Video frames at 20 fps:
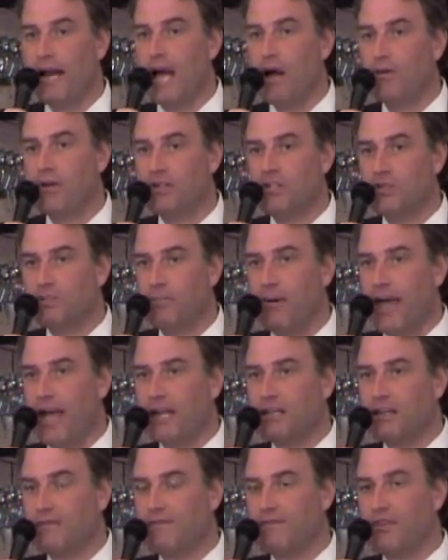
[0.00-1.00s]
and I would
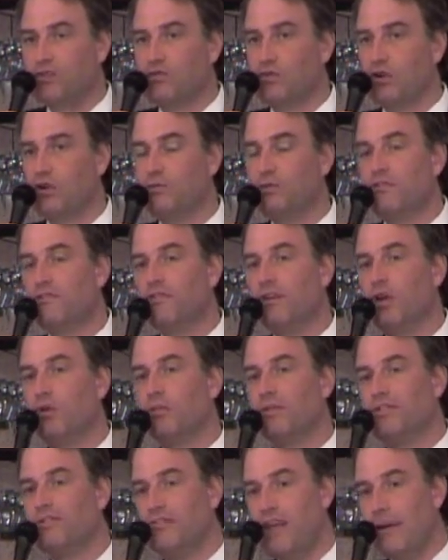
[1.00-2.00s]
expect if this room was
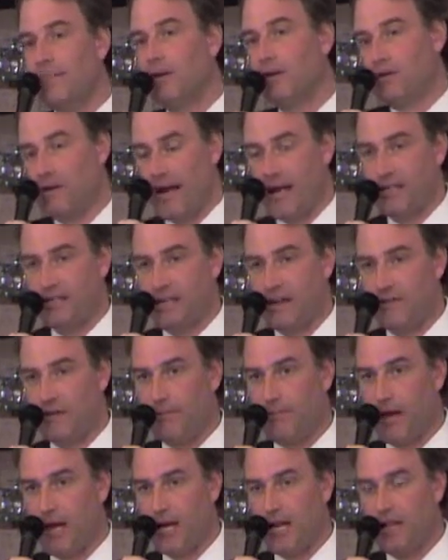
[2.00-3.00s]
filled with Democrats,
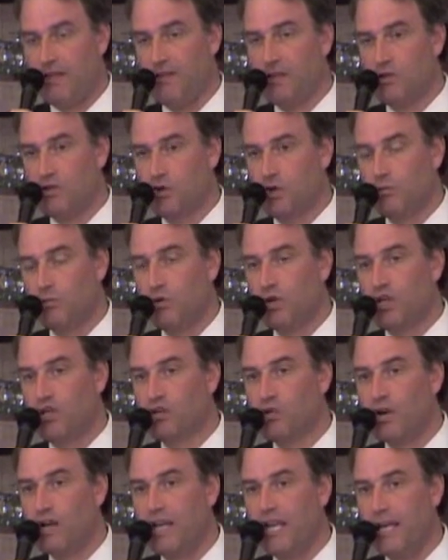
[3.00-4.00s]
everybody in this room would
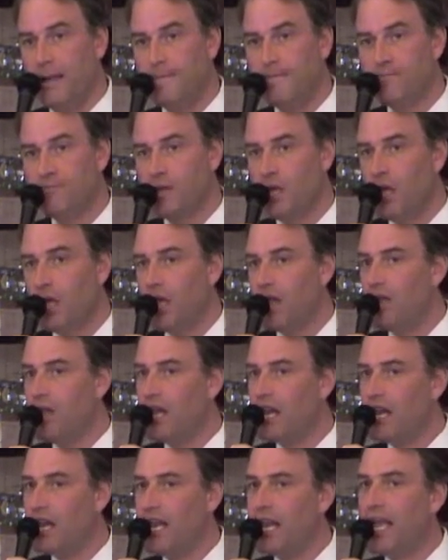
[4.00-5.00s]
agree
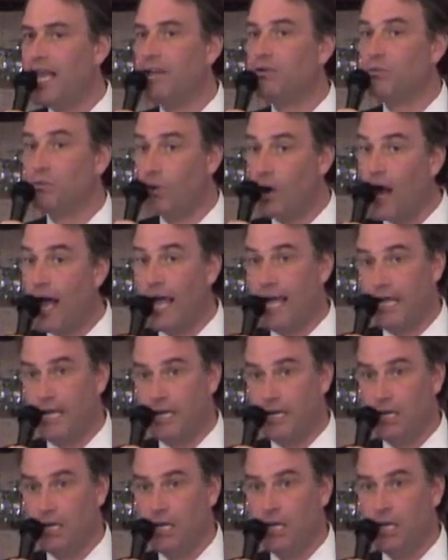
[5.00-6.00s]
that it ain't
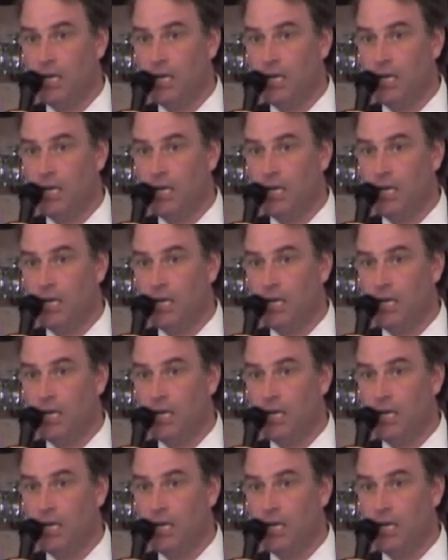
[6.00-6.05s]
right.